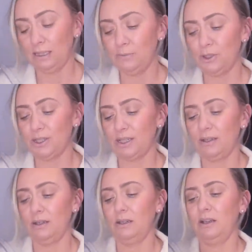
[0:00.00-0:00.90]
I'm just,
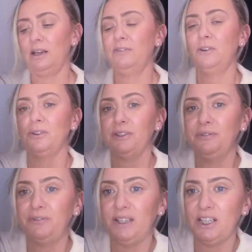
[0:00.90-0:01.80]
I've got the
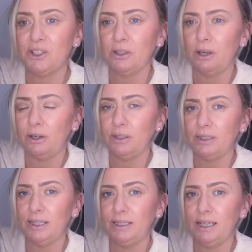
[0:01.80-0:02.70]
facial oil
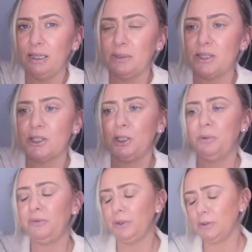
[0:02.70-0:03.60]
in the Elemis
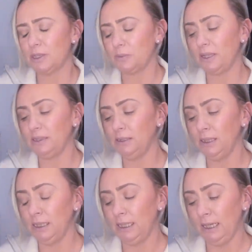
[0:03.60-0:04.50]
Superfood as well
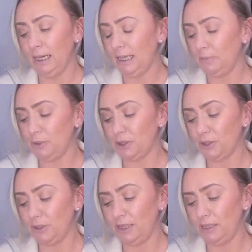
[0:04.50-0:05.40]
and I'm just
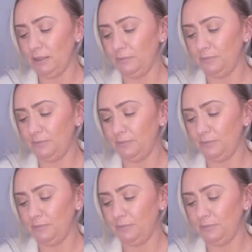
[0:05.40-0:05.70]
gonna